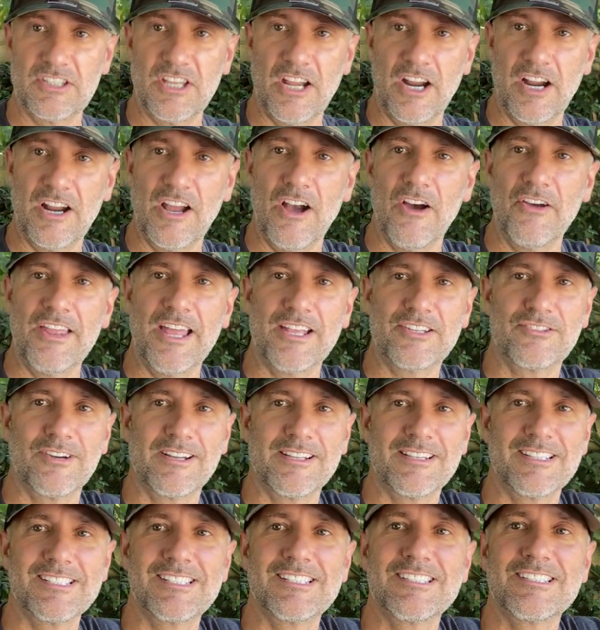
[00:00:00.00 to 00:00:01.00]
their, oh, that's
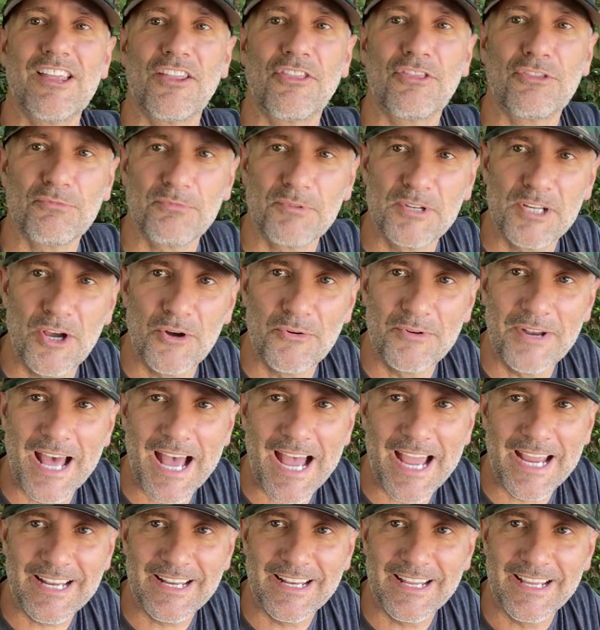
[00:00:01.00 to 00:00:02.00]
right. This is the
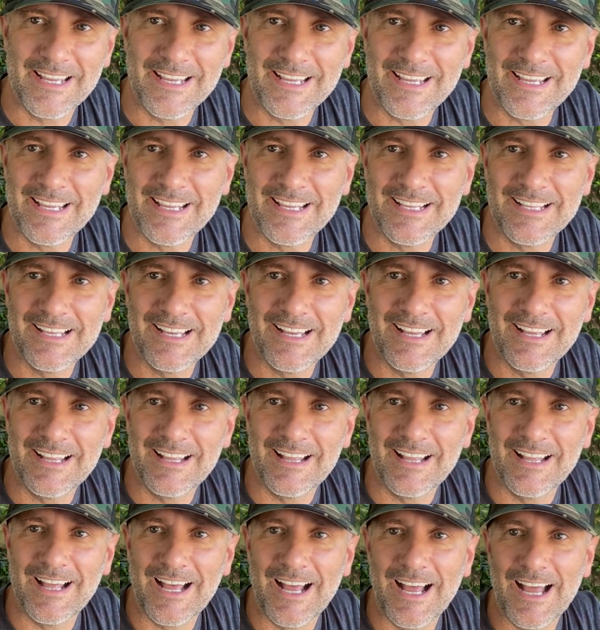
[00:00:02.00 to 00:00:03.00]
309.
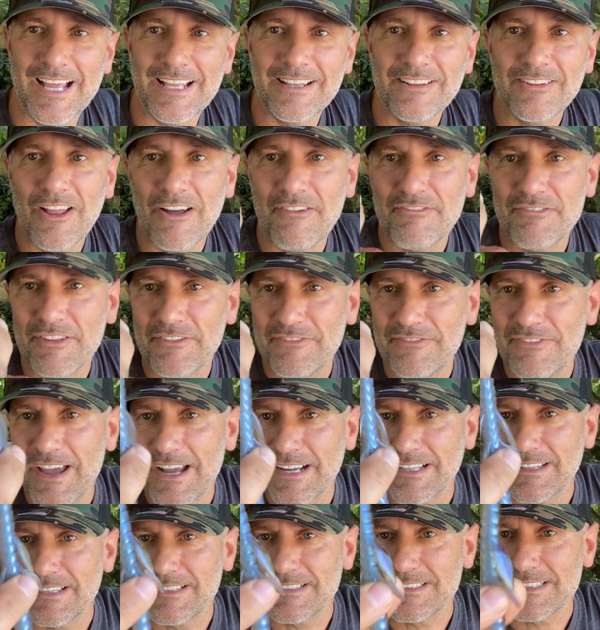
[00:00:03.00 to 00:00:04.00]
I love the
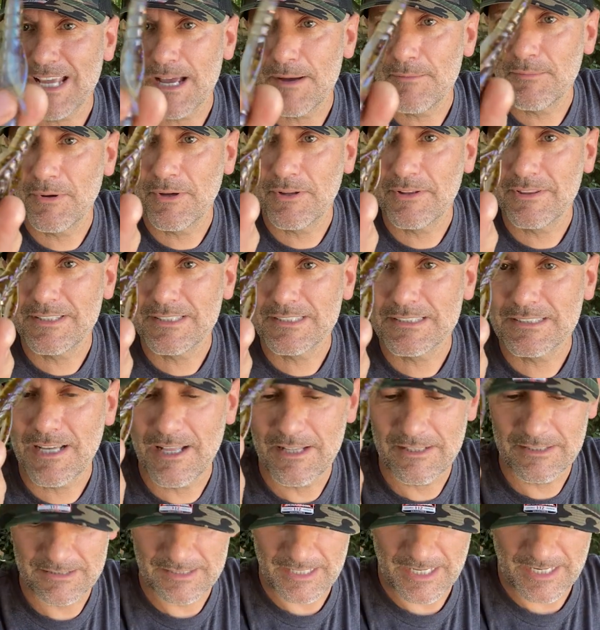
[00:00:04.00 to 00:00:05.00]
fact that it's got both these
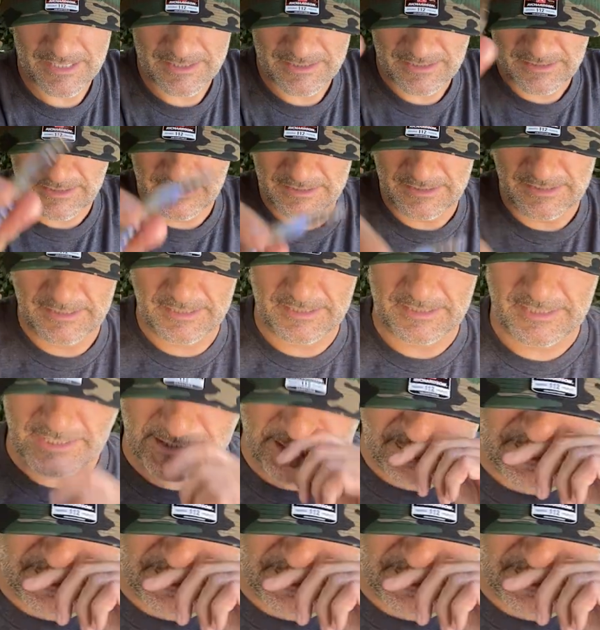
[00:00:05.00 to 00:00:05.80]
colors on it. It's a sick